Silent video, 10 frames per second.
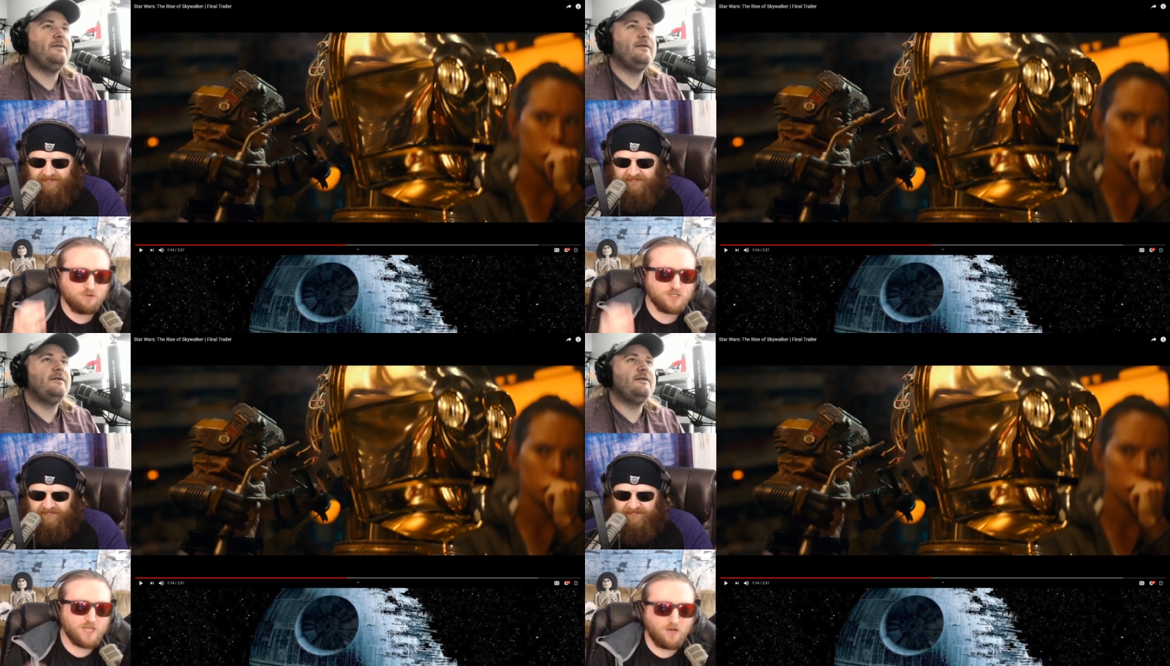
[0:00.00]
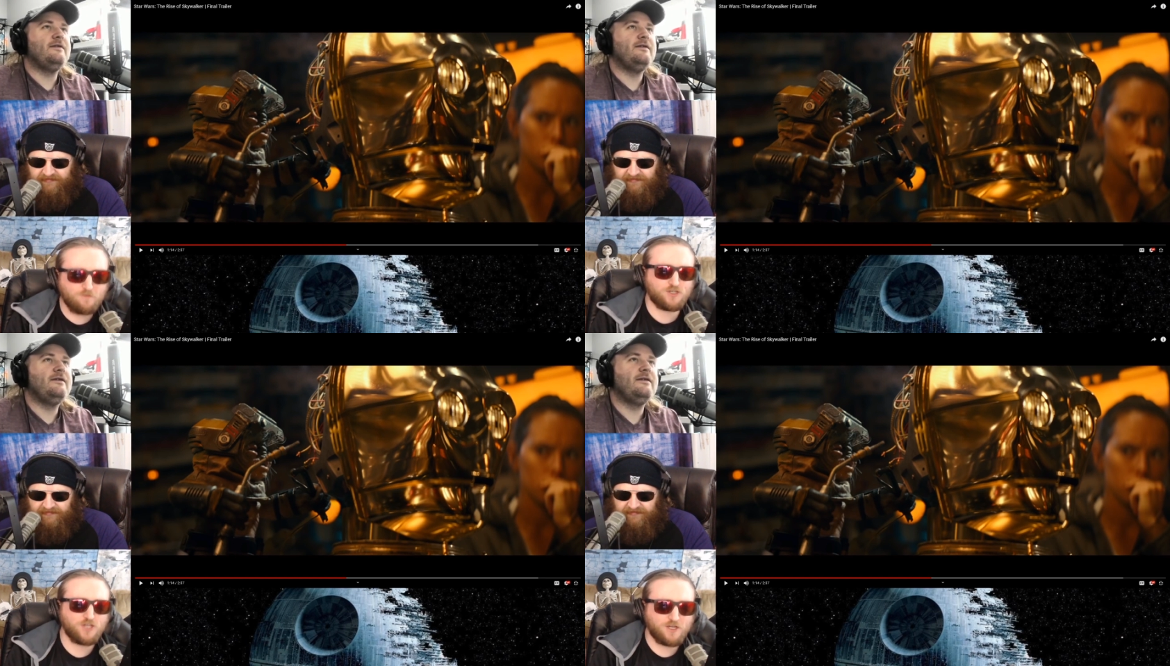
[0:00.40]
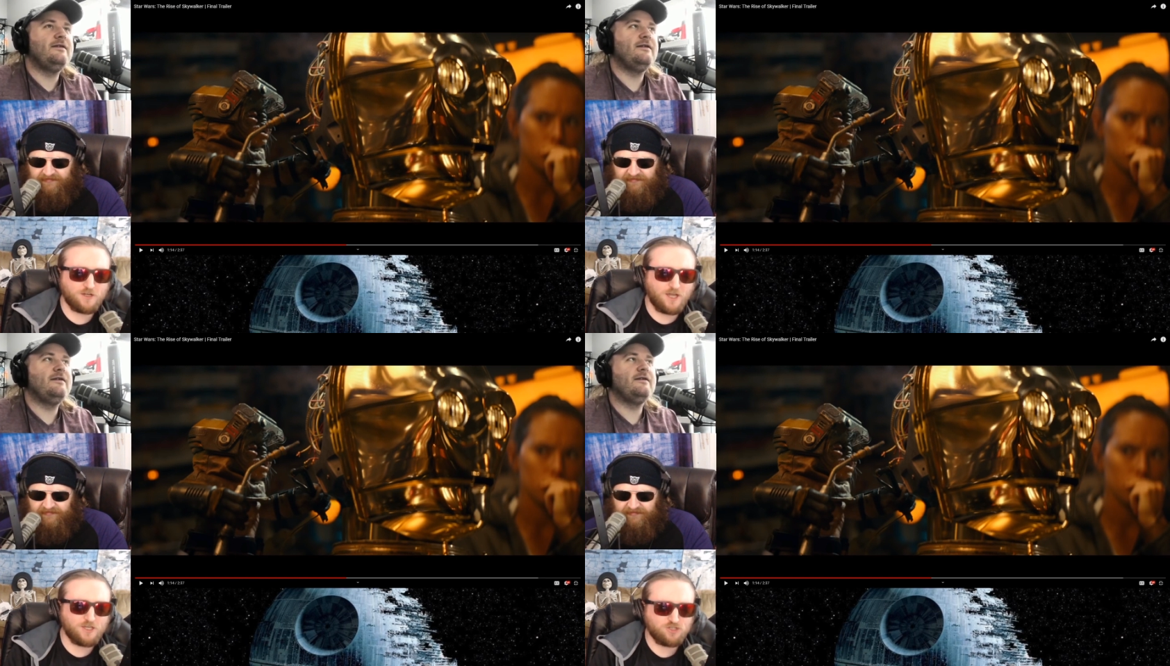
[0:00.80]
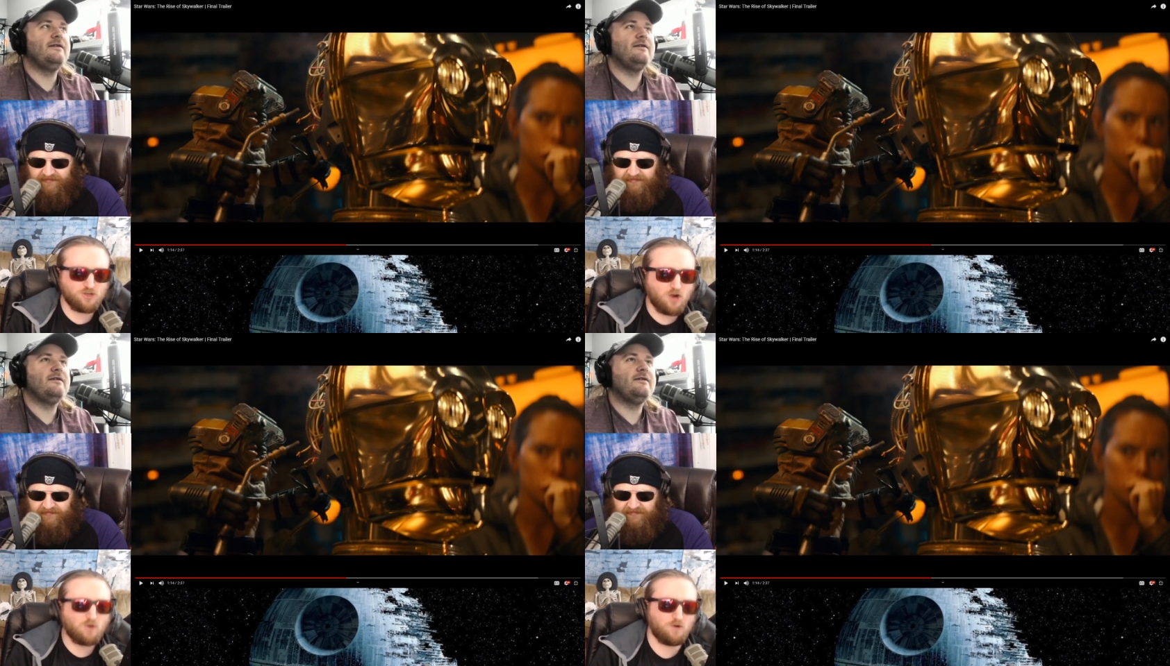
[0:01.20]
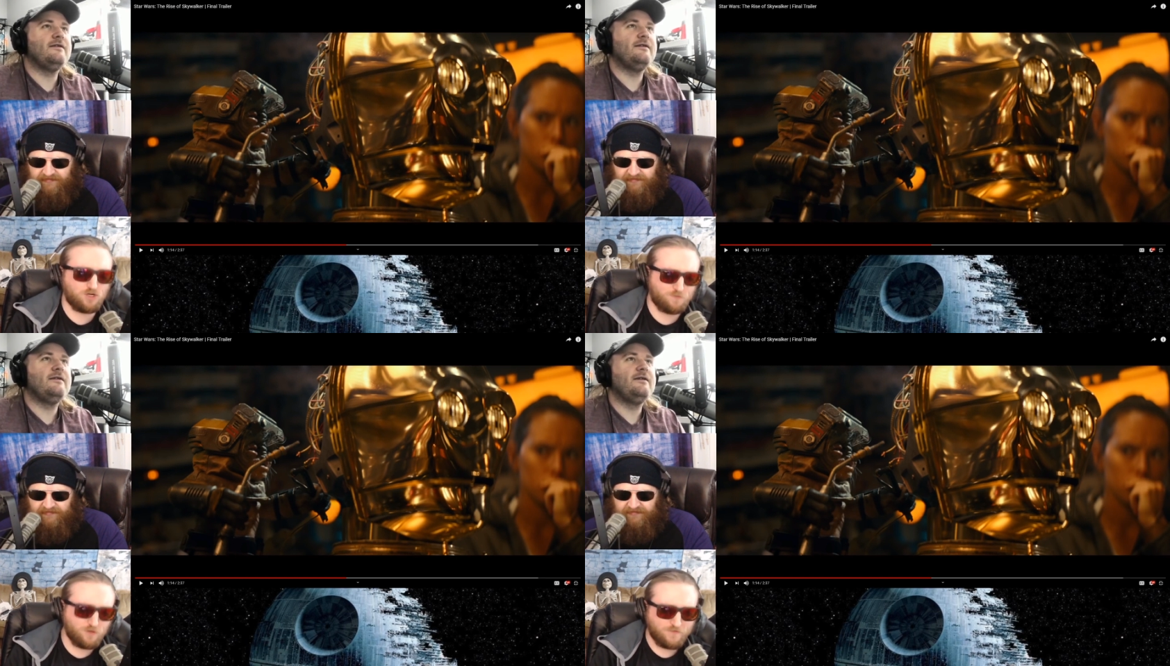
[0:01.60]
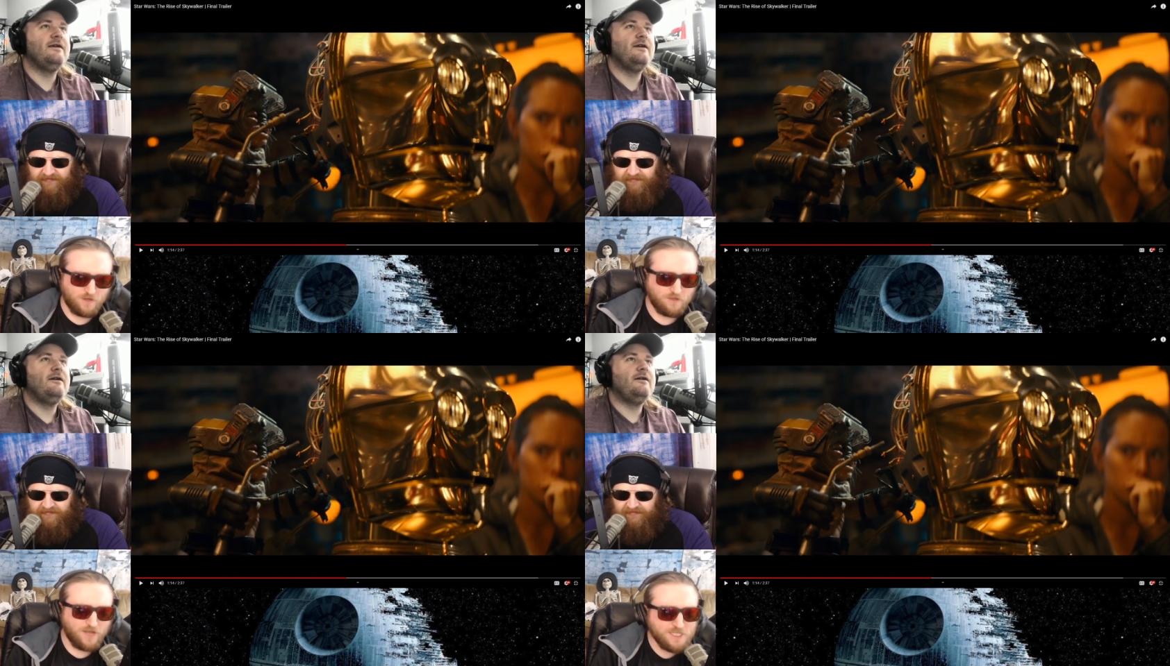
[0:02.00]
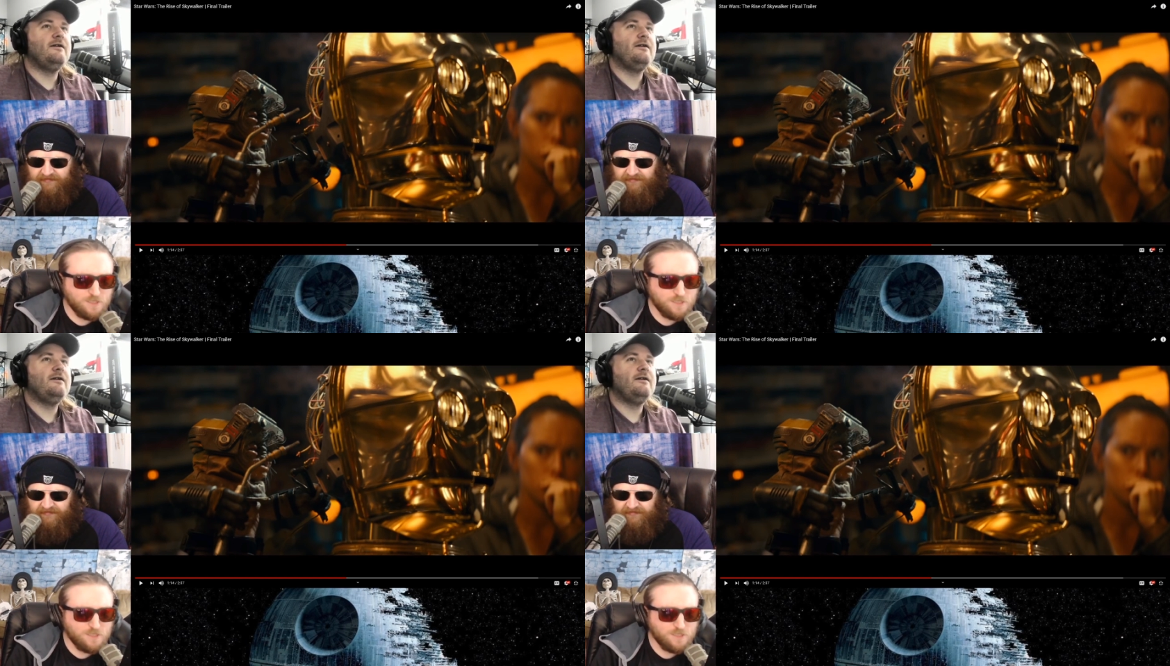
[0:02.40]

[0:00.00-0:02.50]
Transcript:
Speaker 1: salvaging a Star Wars movie? That's the